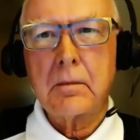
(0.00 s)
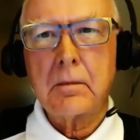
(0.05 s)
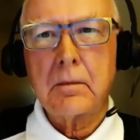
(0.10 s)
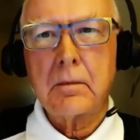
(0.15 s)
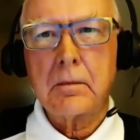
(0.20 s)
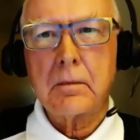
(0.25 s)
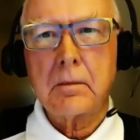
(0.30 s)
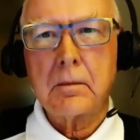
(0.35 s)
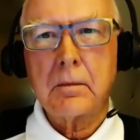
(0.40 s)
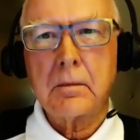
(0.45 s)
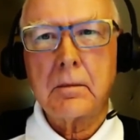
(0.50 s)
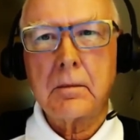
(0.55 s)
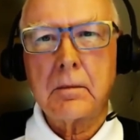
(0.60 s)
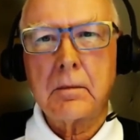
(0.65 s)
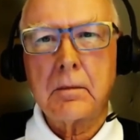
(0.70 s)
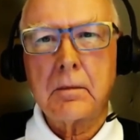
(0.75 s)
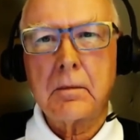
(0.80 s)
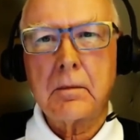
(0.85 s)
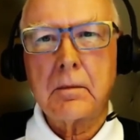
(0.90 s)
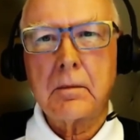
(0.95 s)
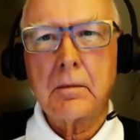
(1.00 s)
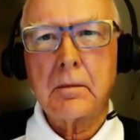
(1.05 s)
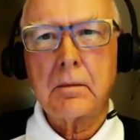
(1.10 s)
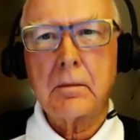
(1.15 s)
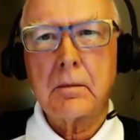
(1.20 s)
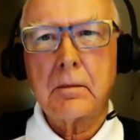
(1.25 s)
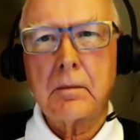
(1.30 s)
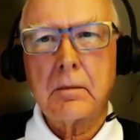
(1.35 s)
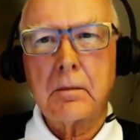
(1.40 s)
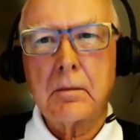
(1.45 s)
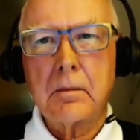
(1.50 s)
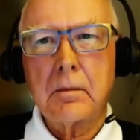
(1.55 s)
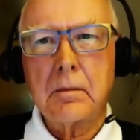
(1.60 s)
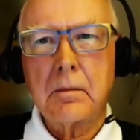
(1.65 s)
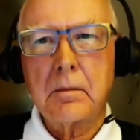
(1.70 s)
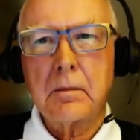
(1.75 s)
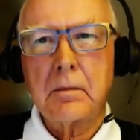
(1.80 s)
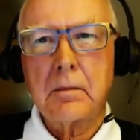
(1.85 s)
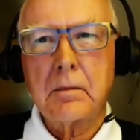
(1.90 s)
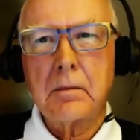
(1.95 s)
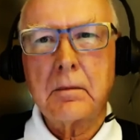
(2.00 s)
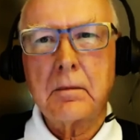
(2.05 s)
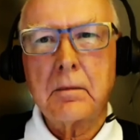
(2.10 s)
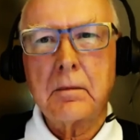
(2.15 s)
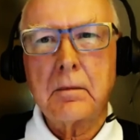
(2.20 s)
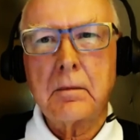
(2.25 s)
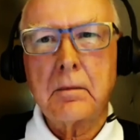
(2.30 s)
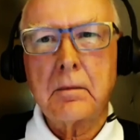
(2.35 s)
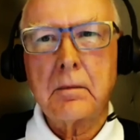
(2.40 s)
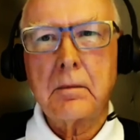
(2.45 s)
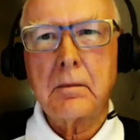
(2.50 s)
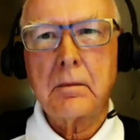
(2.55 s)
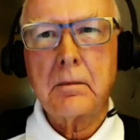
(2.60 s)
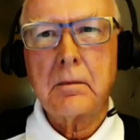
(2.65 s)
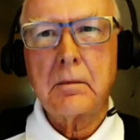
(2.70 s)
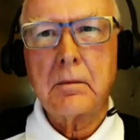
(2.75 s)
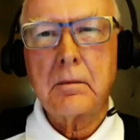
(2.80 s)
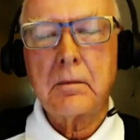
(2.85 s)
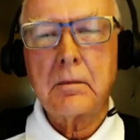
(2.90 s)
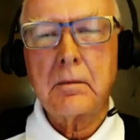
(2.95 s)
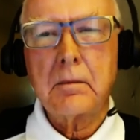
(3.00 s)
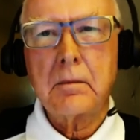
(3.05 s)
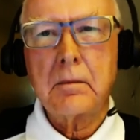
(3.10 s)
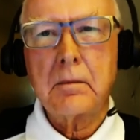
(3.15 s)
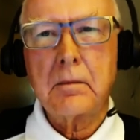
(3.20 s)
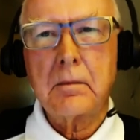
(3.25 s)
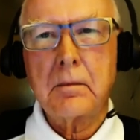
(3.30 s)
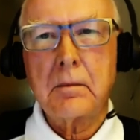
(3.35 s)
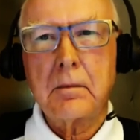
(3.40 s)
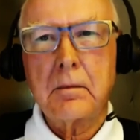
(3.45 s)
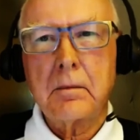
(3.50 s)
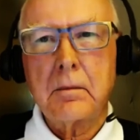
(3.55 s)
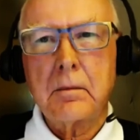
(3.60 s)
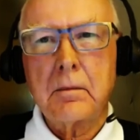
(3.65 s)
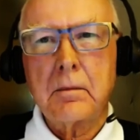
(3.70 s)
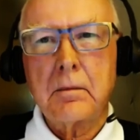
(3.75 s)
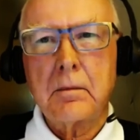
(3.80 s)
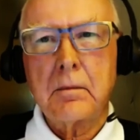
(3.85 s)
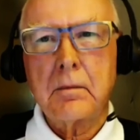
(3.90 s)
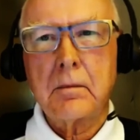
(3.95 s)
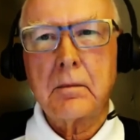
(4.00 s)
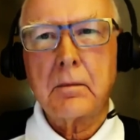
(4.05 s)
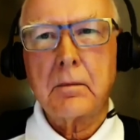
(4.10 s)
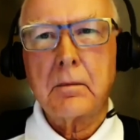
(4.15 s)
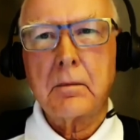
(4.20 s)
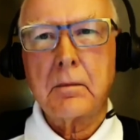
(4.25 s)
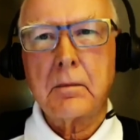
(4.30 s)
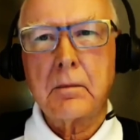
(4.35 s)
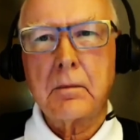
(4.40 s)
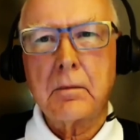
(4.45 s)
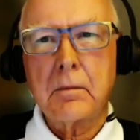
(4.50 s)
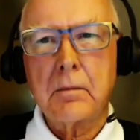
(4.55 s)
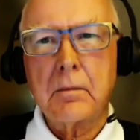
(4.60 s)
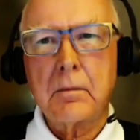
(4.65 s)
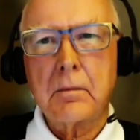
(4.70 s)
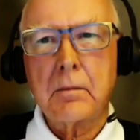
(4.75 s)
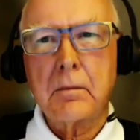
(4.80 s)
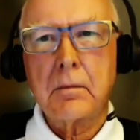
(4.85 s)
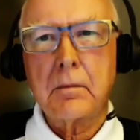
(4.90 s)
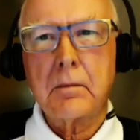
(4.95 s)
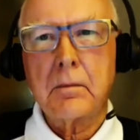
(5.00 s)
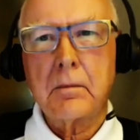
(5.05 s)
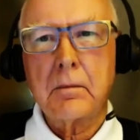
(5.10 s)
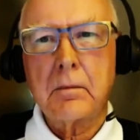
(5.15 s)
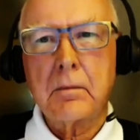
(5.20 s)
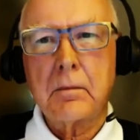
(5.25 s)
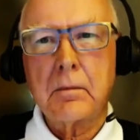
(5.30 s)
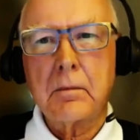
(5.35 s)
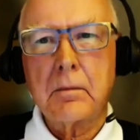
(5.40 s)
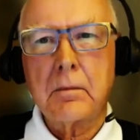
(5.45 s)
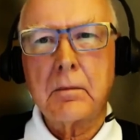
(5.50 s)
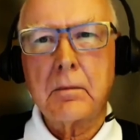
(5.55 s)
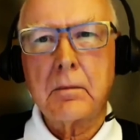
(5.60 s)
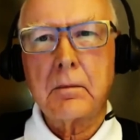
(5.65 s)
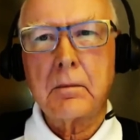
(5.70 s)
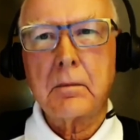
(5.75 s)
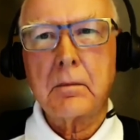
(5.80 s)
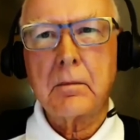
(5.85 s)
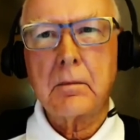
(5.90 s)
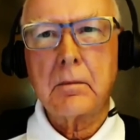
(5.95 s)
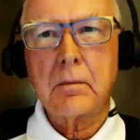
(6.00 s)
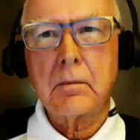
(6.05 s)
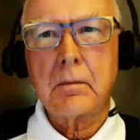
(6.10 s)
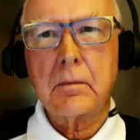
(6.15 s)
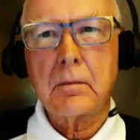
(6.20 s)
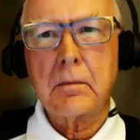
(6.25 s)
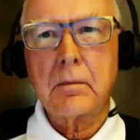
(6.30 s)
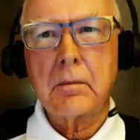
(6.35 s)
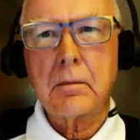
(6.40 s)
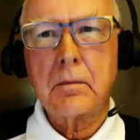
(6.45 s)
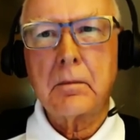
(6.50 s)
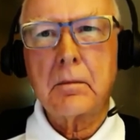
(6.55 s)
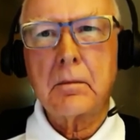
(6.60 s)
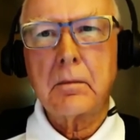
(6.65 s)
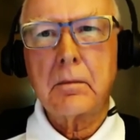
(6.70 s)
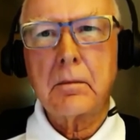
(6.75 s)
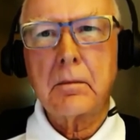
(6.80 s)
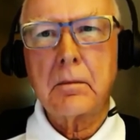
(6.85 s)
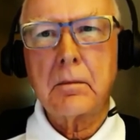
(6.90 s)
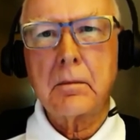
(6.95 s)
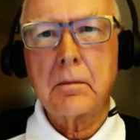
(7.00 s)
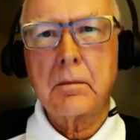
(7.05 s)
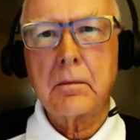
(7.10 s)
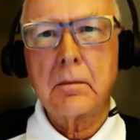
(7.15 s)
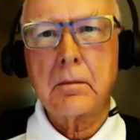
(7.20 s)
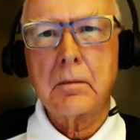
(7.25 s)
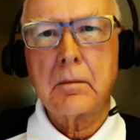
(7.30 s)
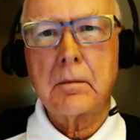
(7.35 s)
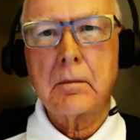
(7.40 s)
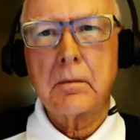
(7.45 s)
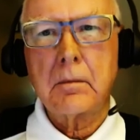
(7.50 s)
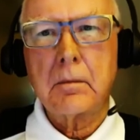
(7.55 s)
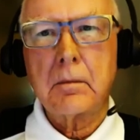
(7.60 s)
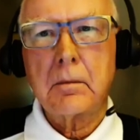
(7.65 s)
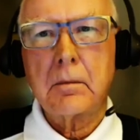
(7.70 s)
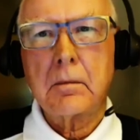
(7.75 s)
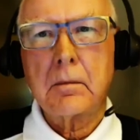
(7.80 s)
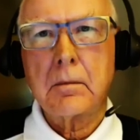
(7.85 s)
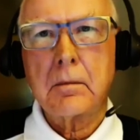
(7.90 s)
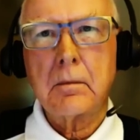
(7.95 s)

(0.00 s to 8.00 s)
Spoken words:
The person shown says nothing.